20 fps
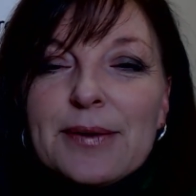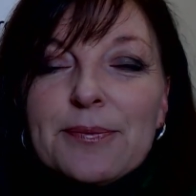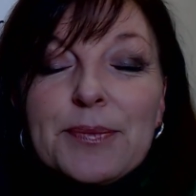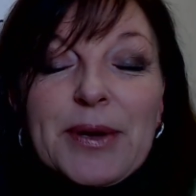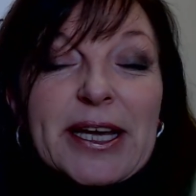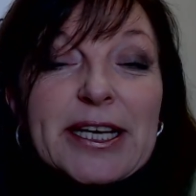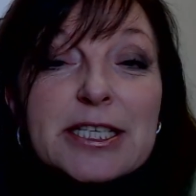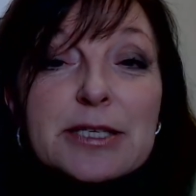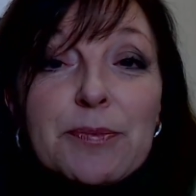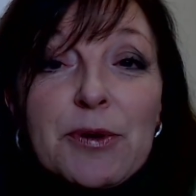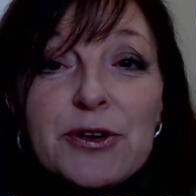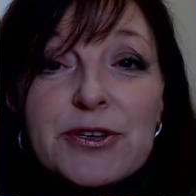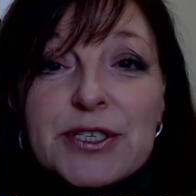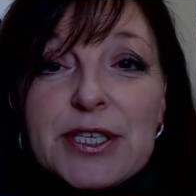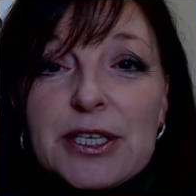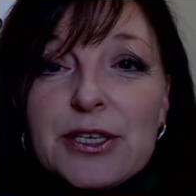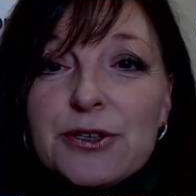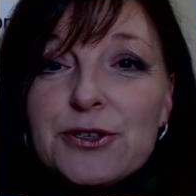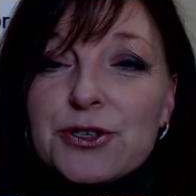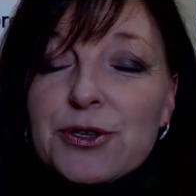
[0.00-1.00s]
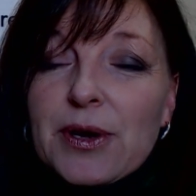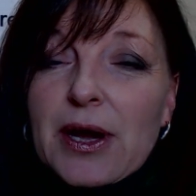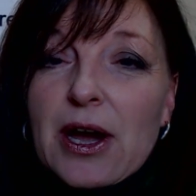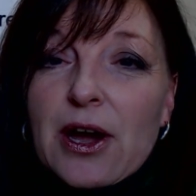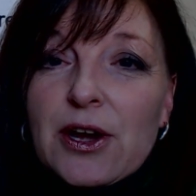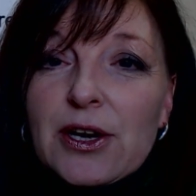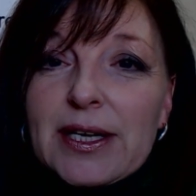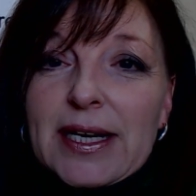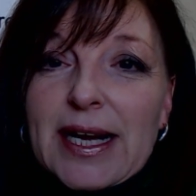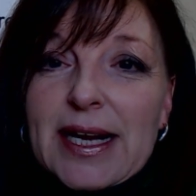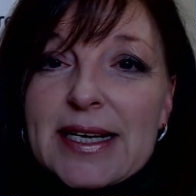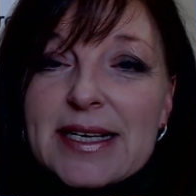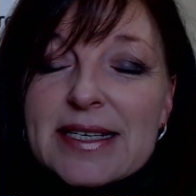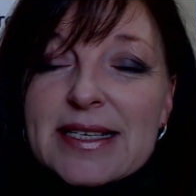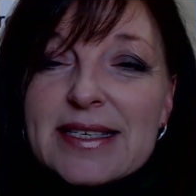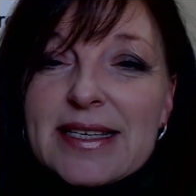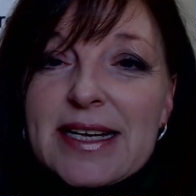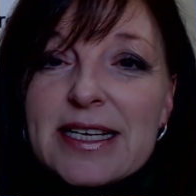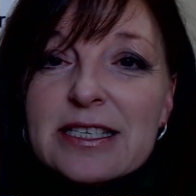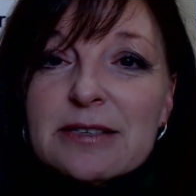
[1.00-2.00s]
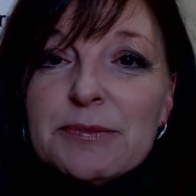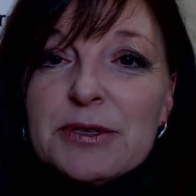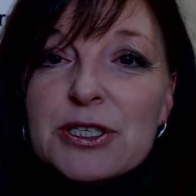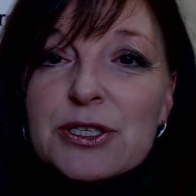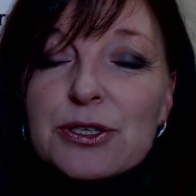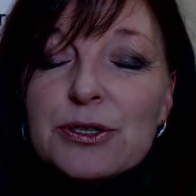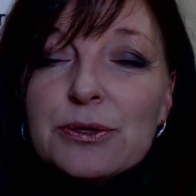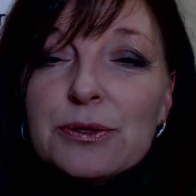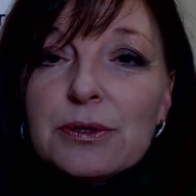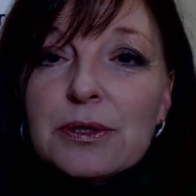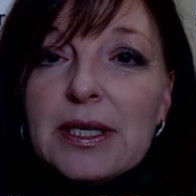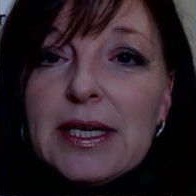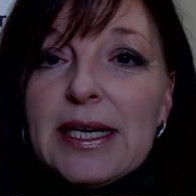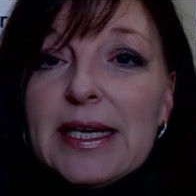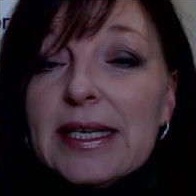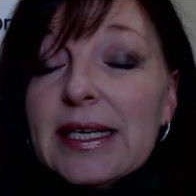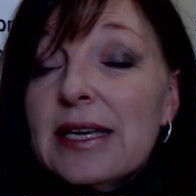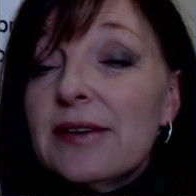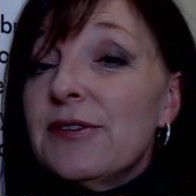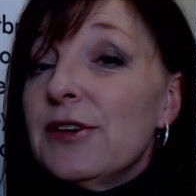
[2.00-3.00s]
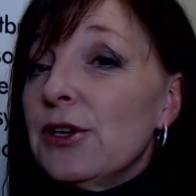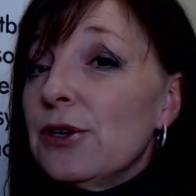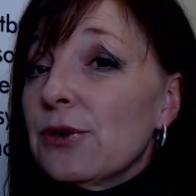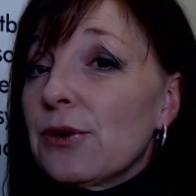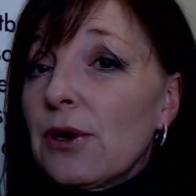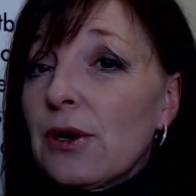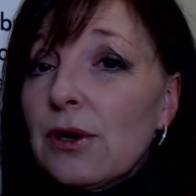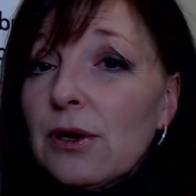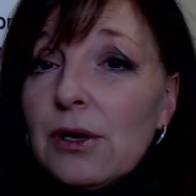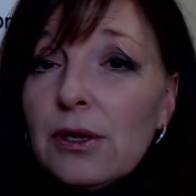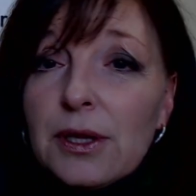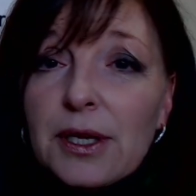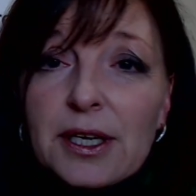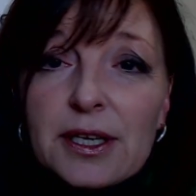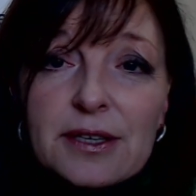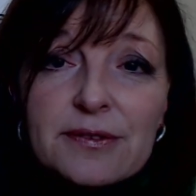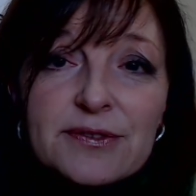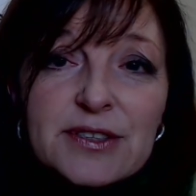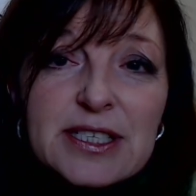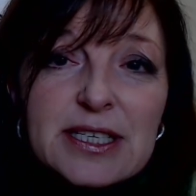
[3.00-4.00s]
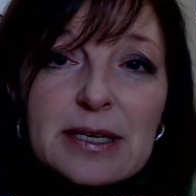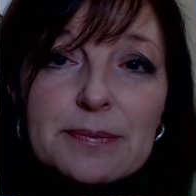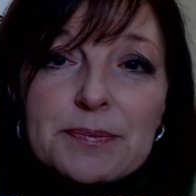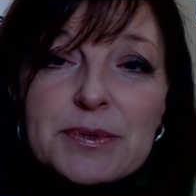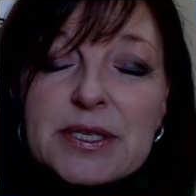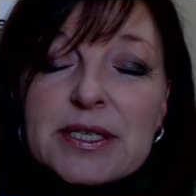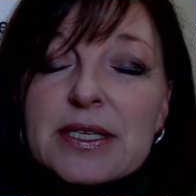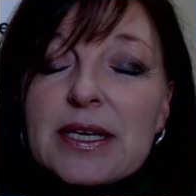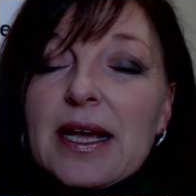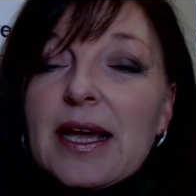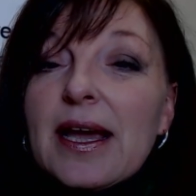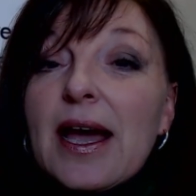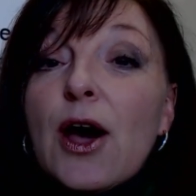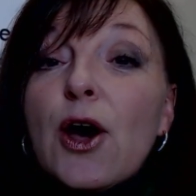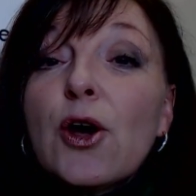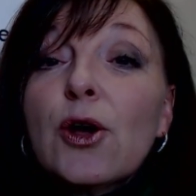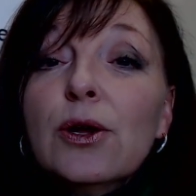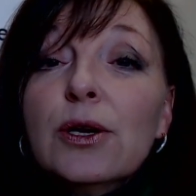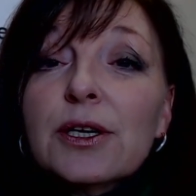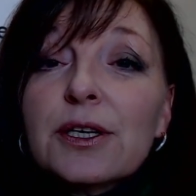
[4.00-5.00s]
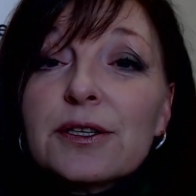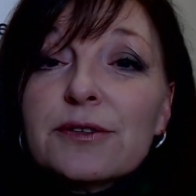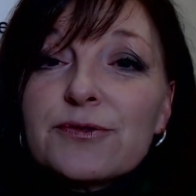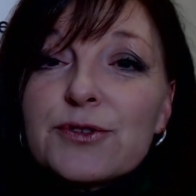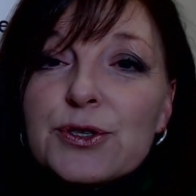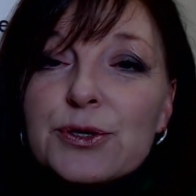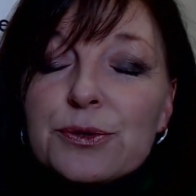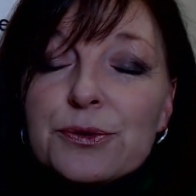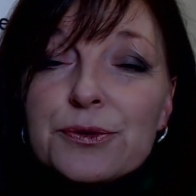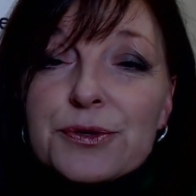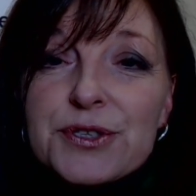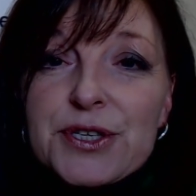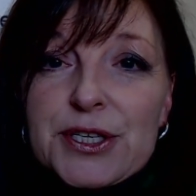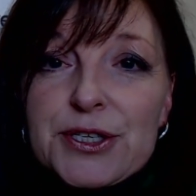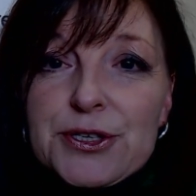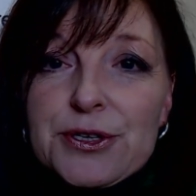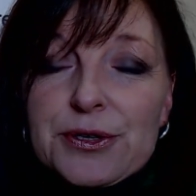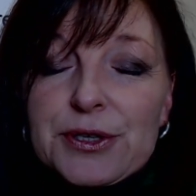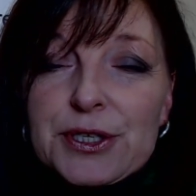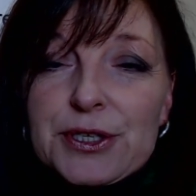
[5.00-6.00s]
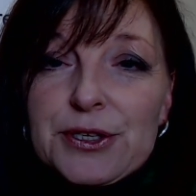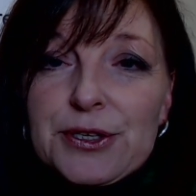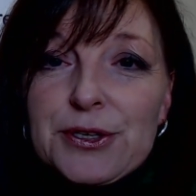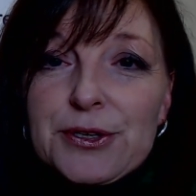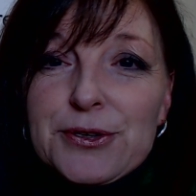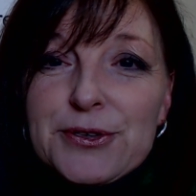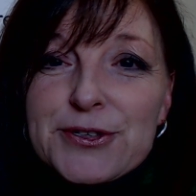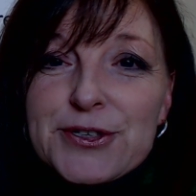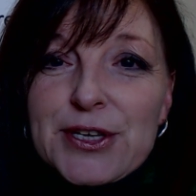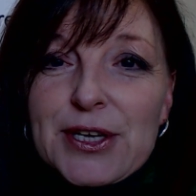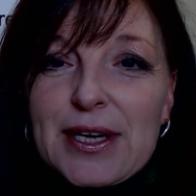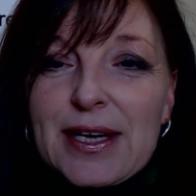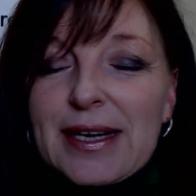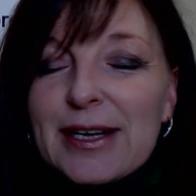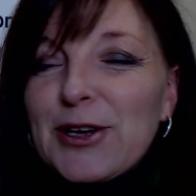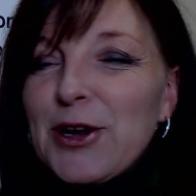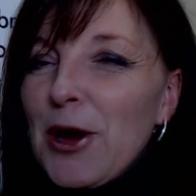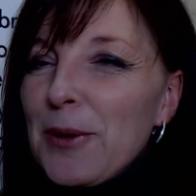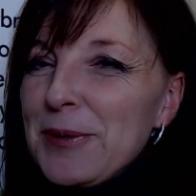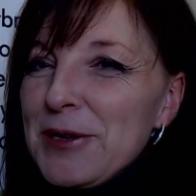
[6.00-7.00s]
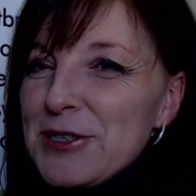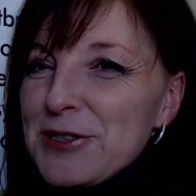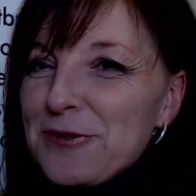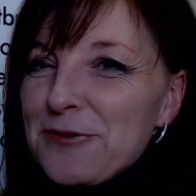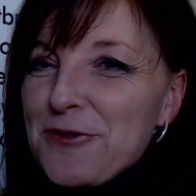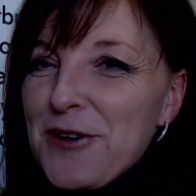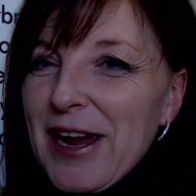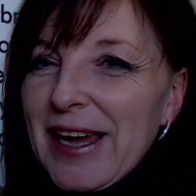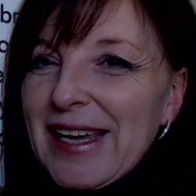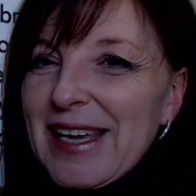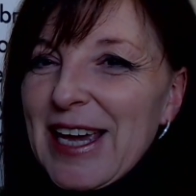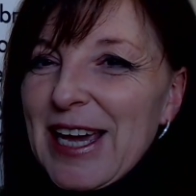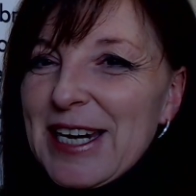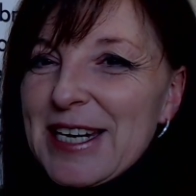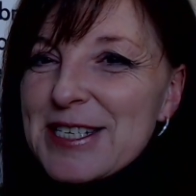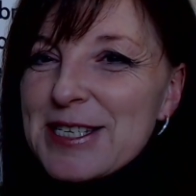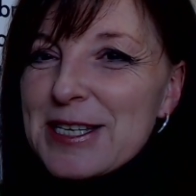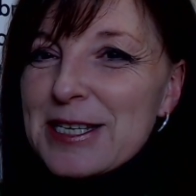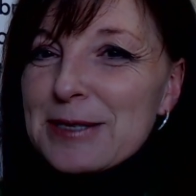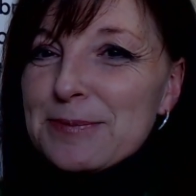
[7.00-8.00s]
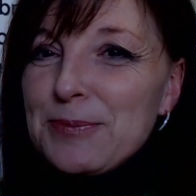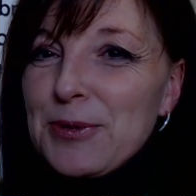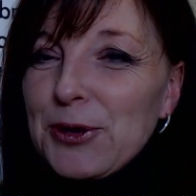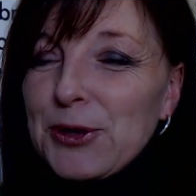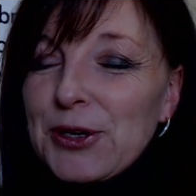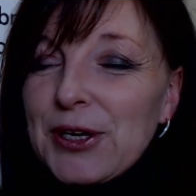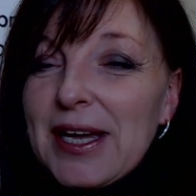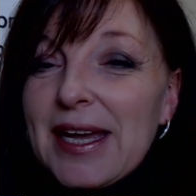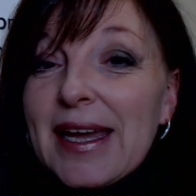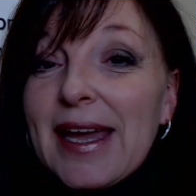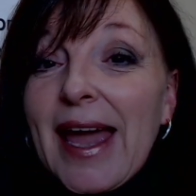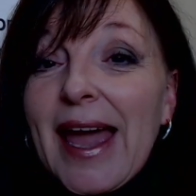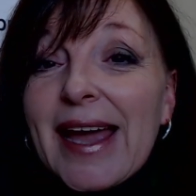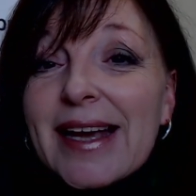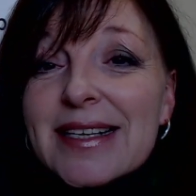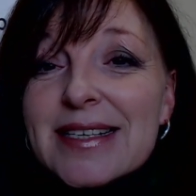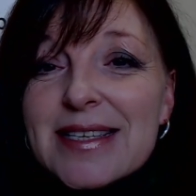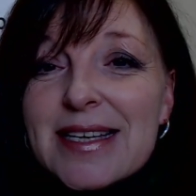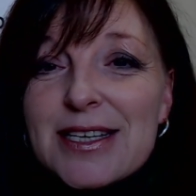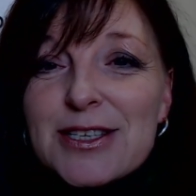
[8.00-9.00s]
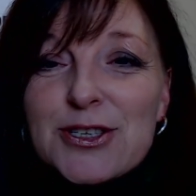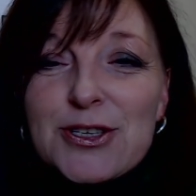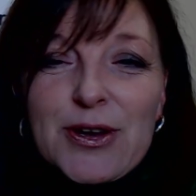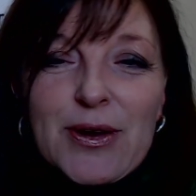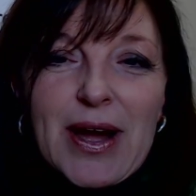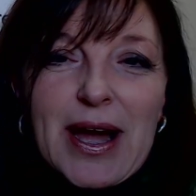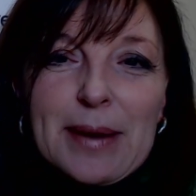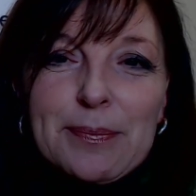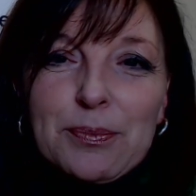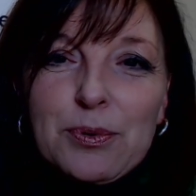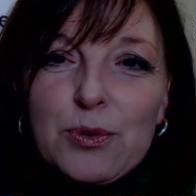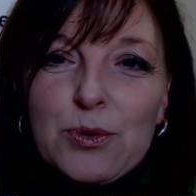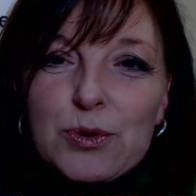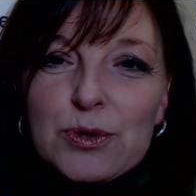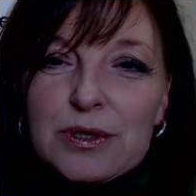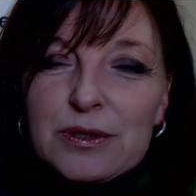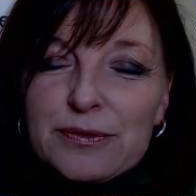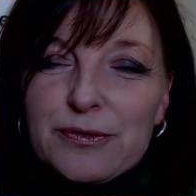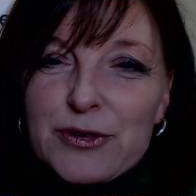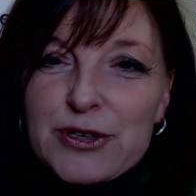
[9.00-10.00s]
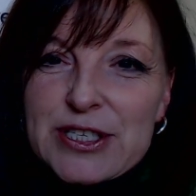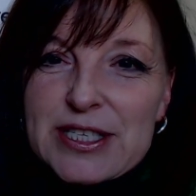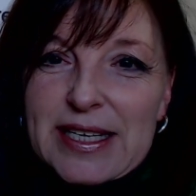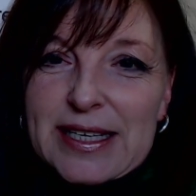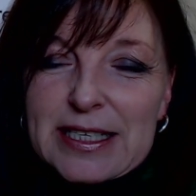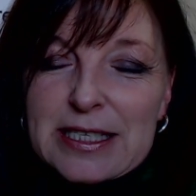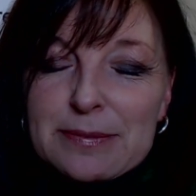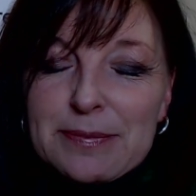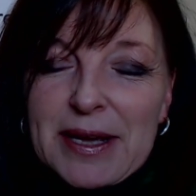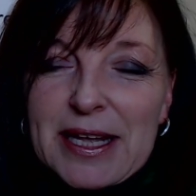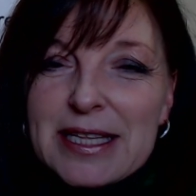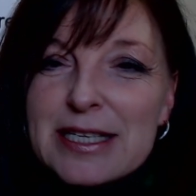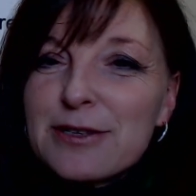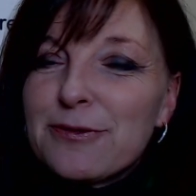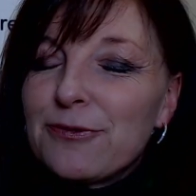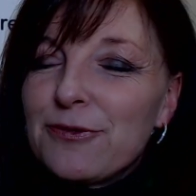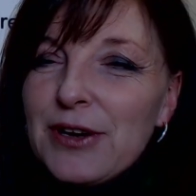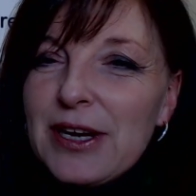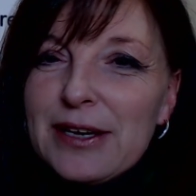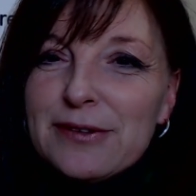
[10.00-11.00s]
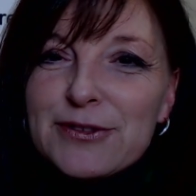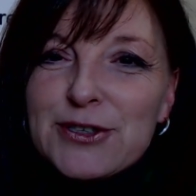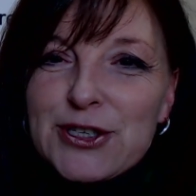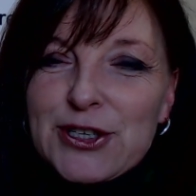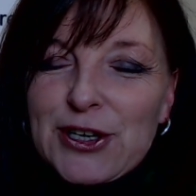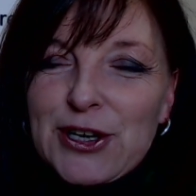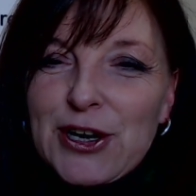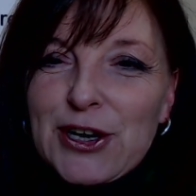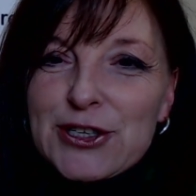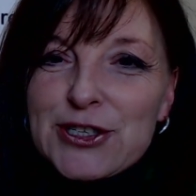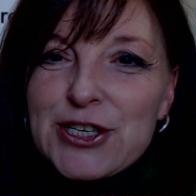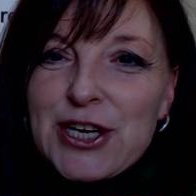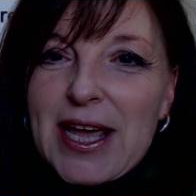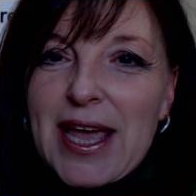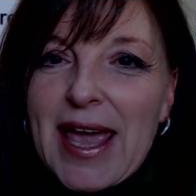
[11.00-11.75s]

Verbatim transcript: exposing you to our online assessment tool, giving you a whole lot of tips, a whole lot of tools that you can use, copies of Frank Yiannas's book, access to our portal for six months free of charge,